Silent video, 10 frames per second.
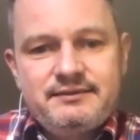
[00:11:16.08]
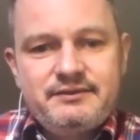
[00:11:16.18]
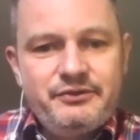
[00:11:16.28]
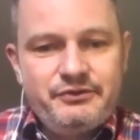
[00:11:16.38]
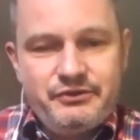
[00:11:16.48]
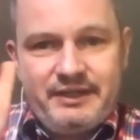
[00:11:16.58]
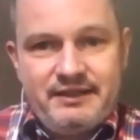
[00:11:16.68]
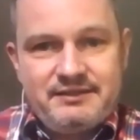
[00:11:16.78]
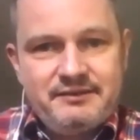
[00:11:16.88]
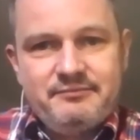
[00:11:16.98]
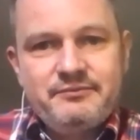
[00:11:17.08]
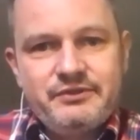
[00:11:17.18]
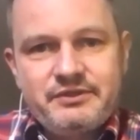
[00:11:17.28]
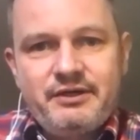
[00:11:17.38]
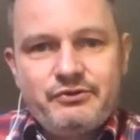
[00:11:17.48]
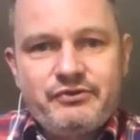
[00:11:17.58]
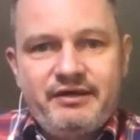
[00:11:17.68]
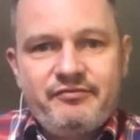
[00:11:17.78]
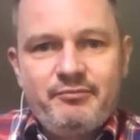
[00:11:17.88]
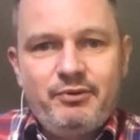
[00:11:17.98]
You do get to just go
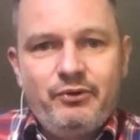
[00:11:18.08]
straight for the port.